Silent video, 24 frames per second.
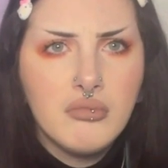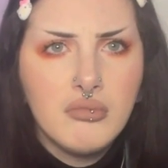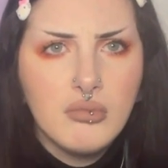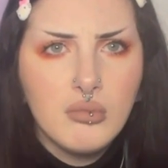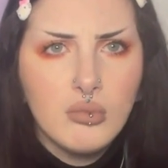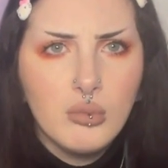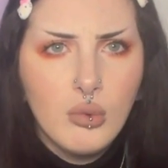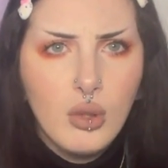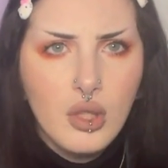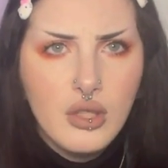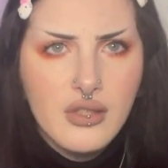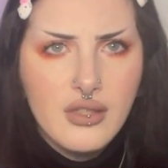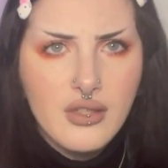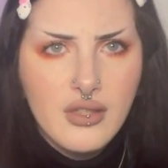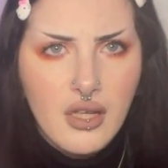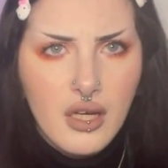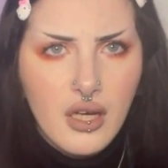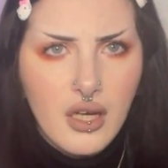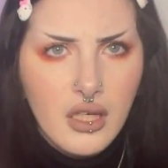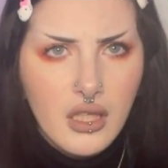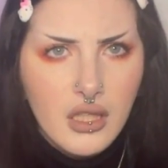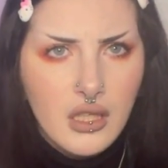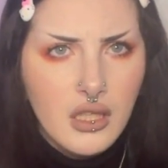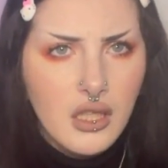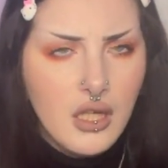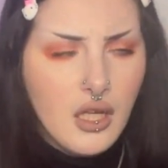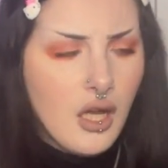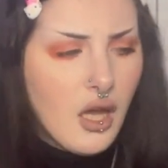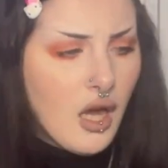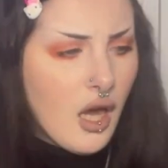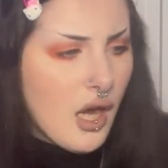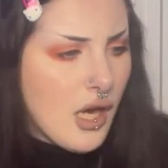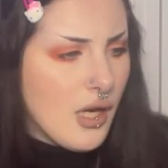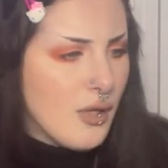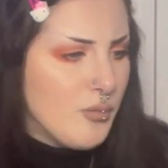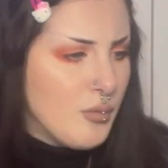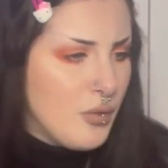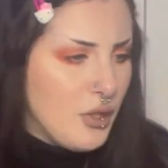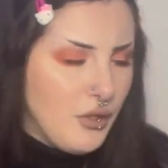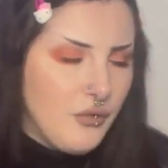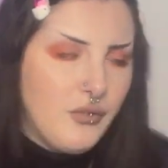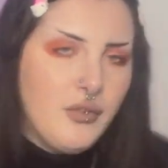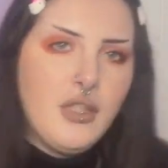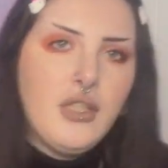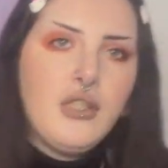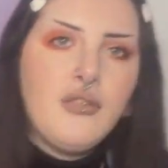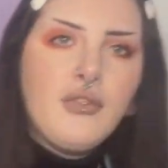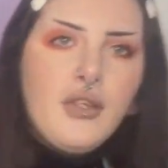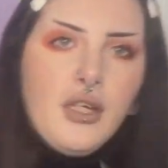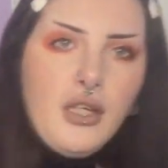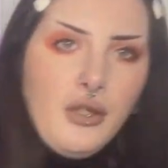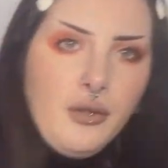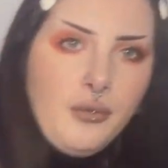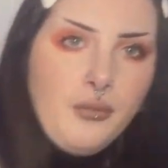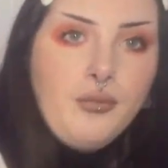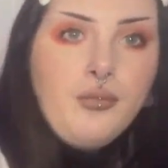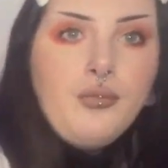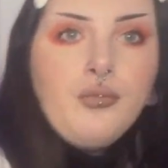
what's that? I'll move over.